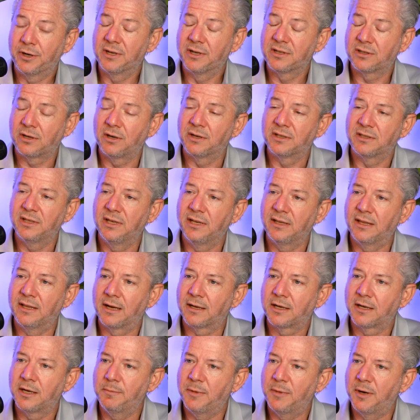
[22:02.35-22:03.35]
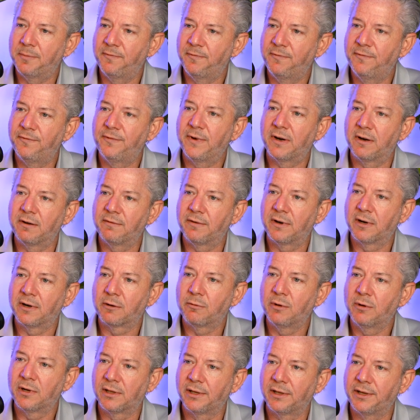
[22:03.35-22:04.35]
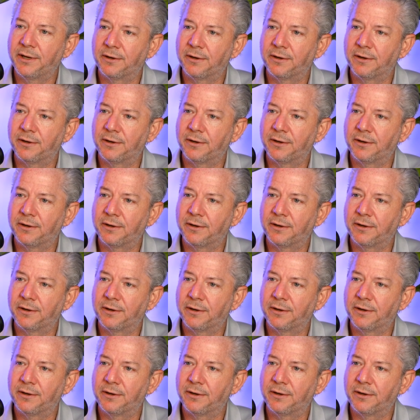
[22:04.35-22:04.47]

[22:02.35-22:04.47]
going to start seeing that come up very, very quickly